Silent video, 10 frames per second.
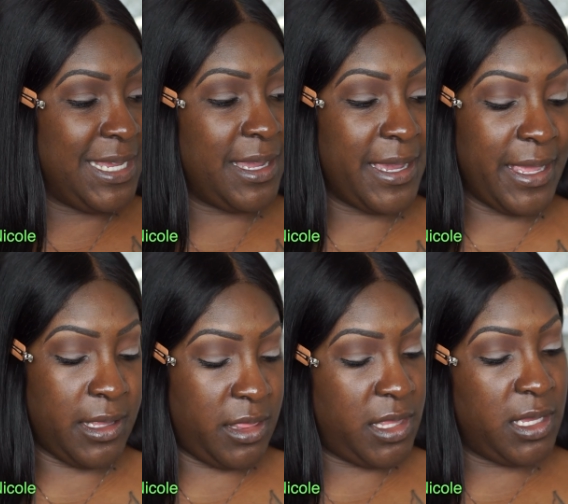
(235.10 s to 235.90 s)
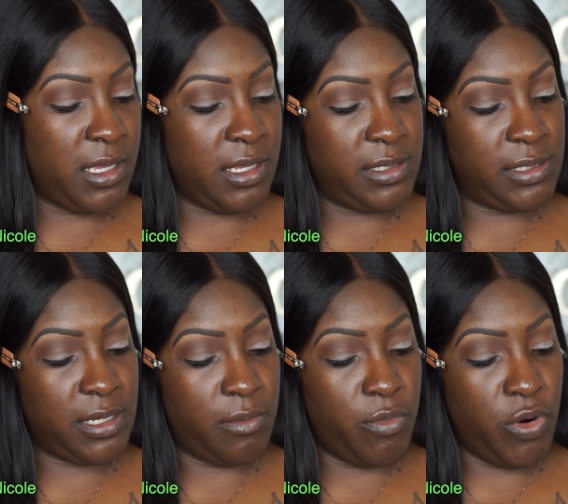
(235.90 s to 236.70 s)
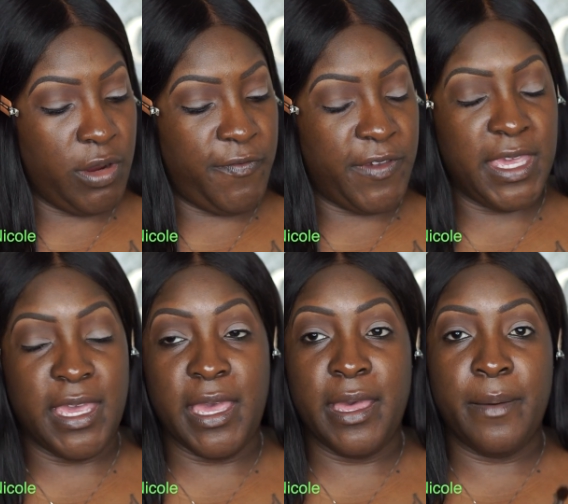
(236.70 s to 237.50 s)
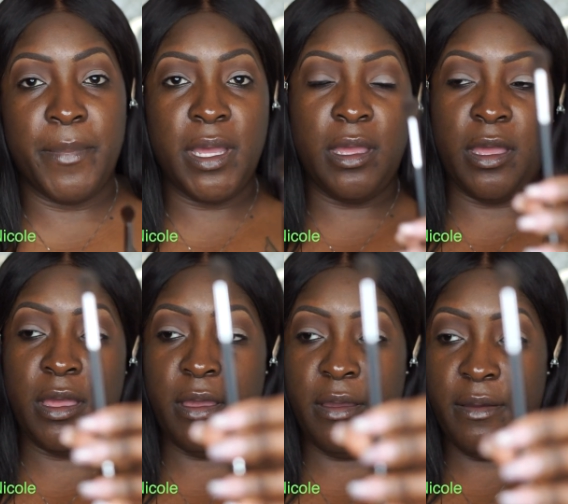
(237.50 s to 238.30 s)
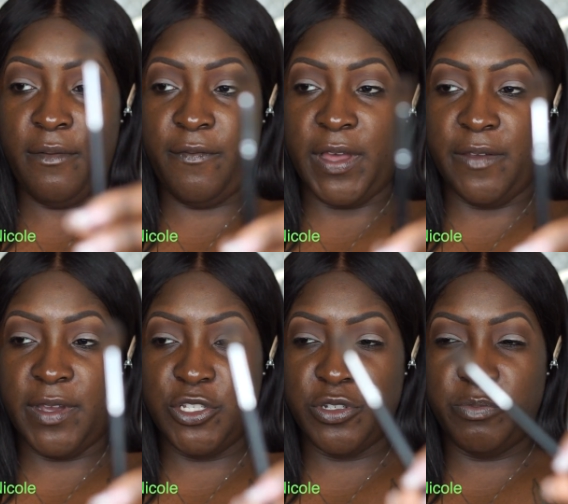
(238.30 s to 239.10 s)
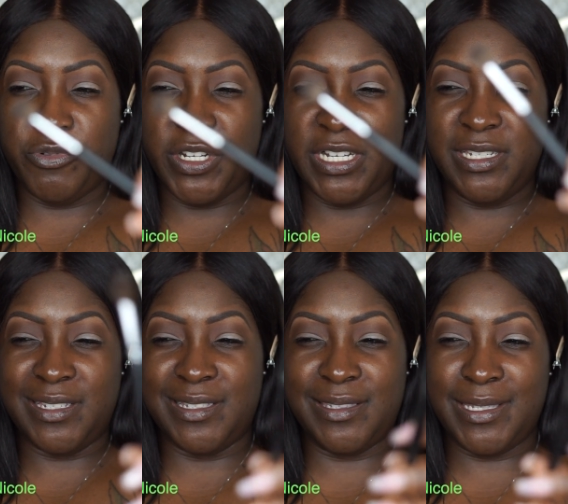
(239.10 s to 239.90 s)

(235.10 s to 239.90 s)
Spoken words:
take this Morphe M500 brush. It's